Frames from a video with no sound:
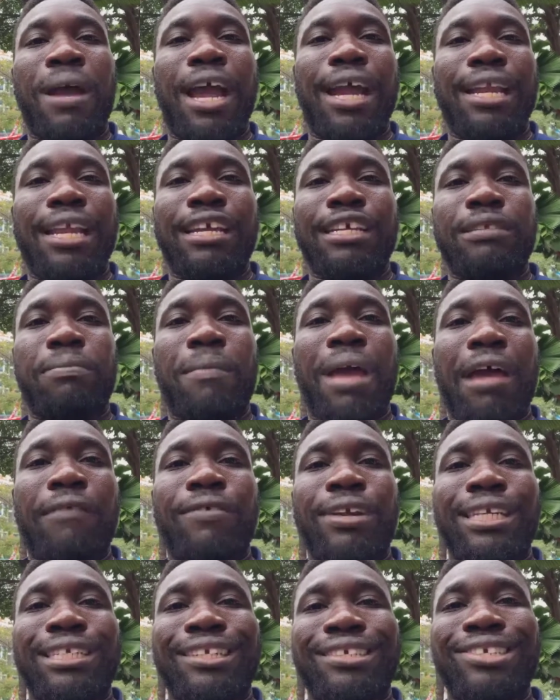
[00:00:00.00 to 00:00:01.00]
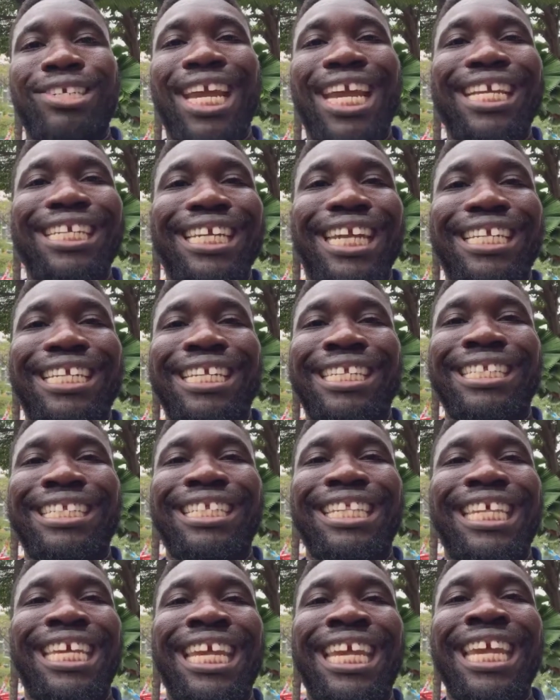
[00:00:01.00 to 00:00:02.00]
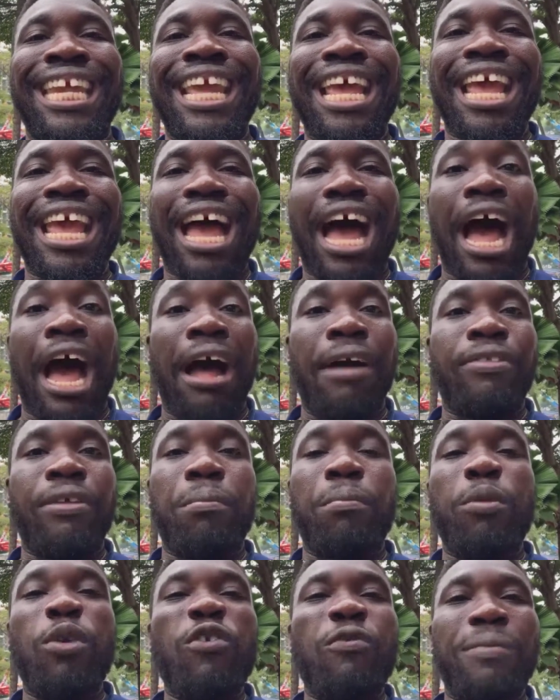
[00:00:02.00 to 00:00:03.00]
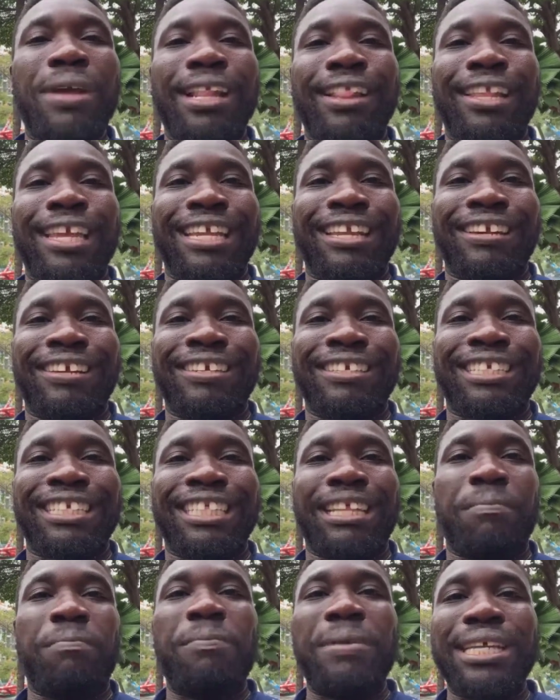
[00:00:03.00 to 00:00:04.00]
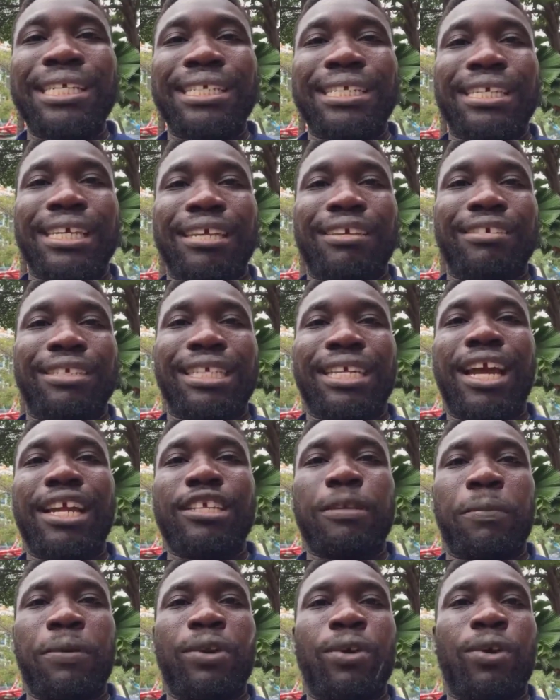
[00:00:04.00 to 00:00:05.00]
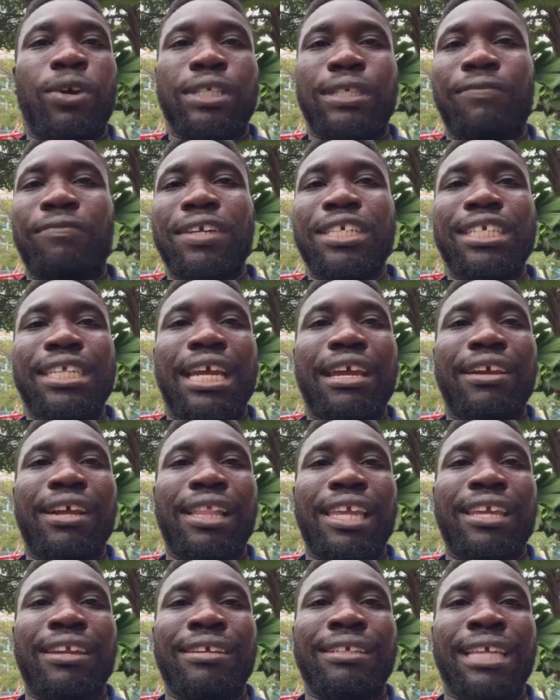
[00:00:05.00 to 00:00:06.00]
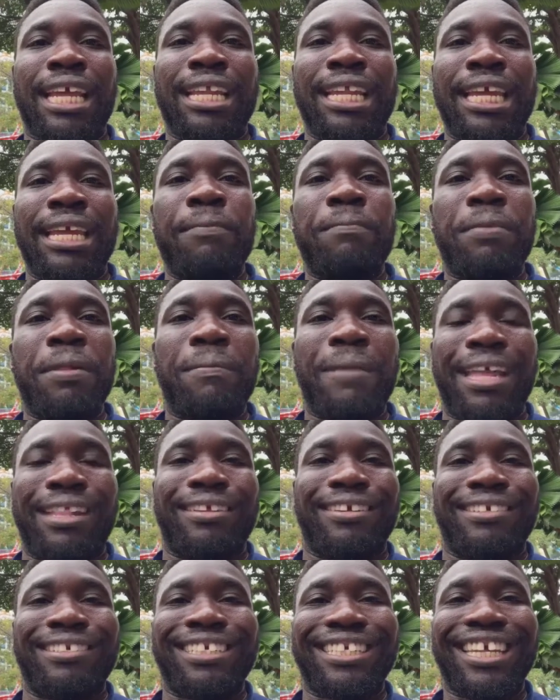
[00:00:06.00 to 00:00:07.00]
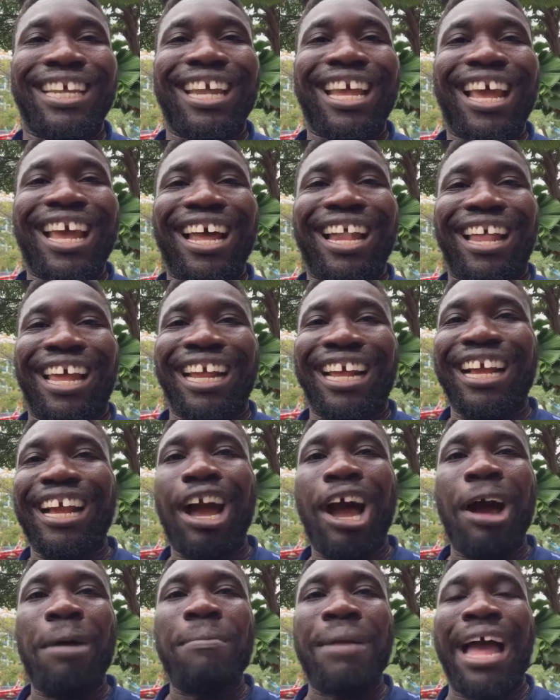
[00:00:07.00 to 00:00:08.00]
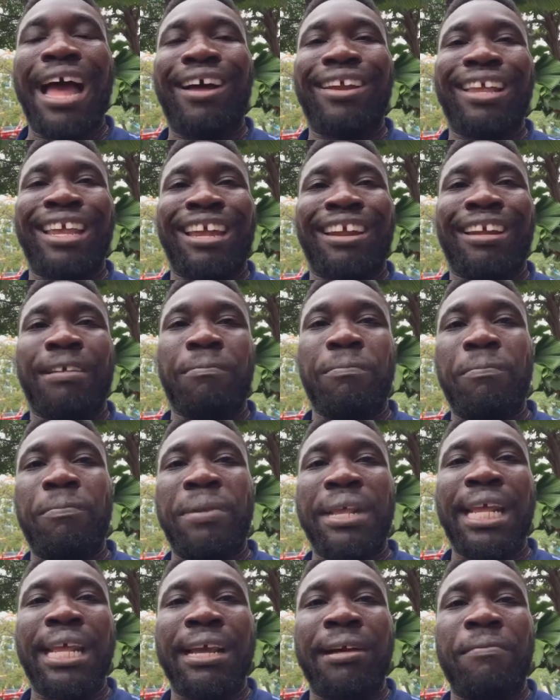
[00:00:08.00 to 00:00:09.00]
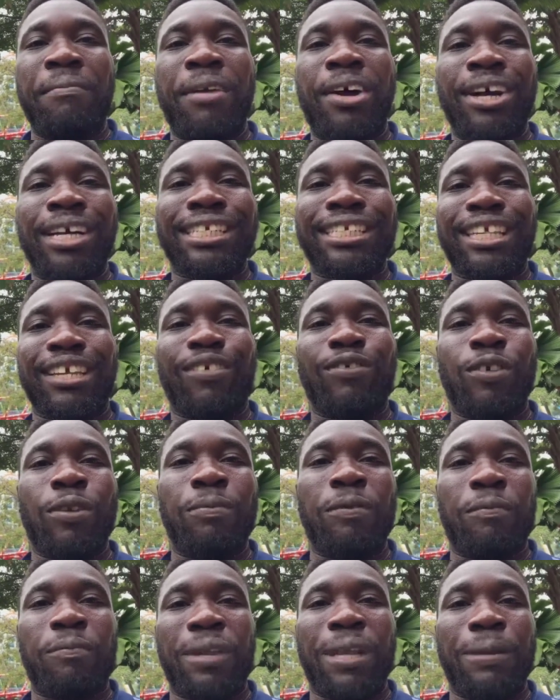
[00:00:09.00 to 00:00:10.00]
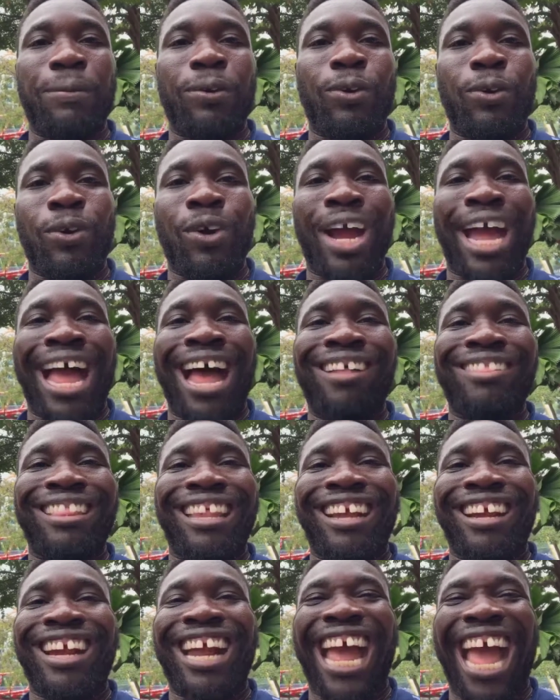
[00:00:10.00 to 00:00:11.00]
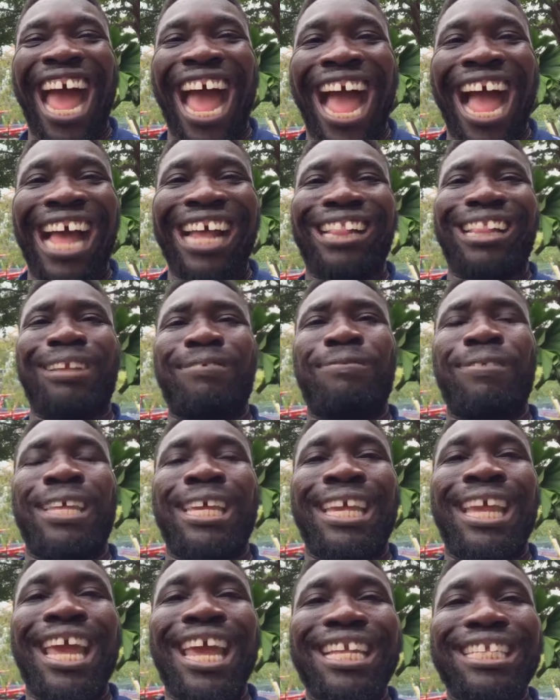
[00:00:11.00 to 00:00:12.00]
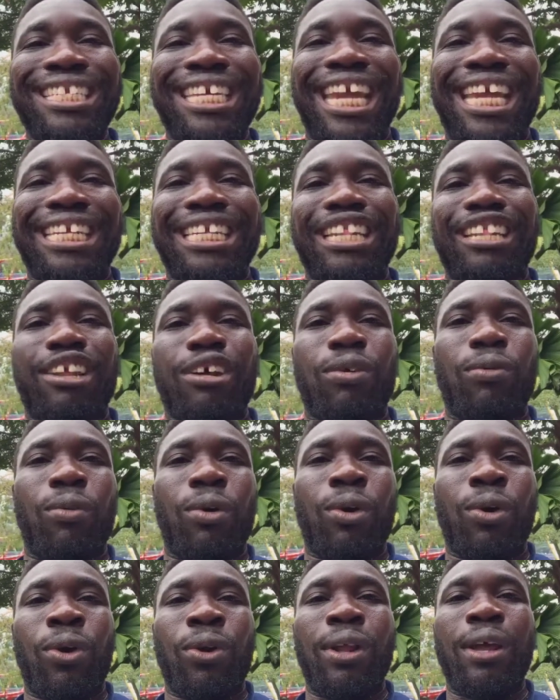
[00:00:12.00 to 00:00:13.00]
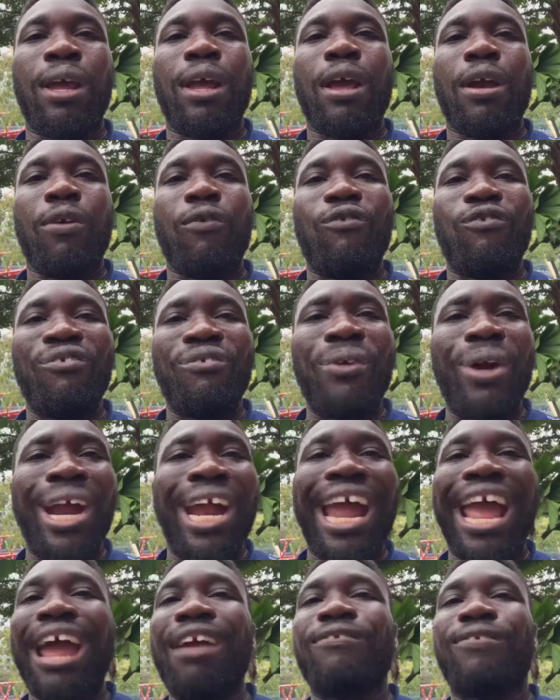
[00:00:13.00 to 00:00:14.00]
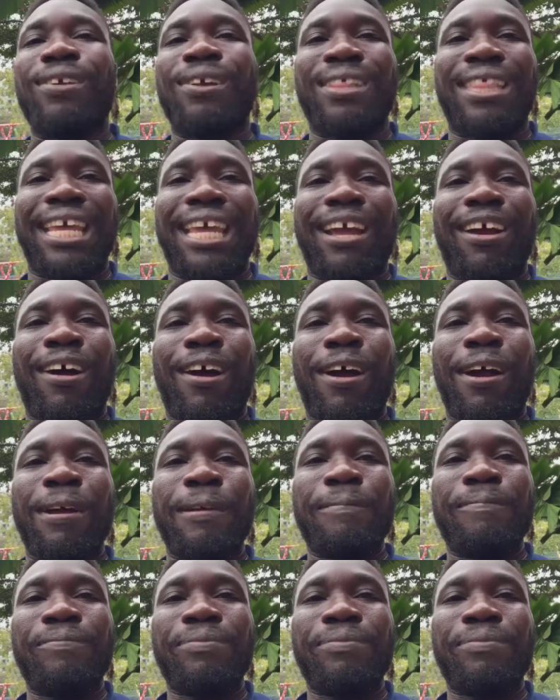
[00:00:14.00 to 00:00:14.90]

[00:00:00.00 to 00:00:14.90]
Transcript: pioneers, mavericks, the change agents, the movement leaders, the business leaders, the entrepreneurs, the visionary leaders, and the implementers. Like, come out here and be amongst the group of people who are out there actively changing their world wherever they are.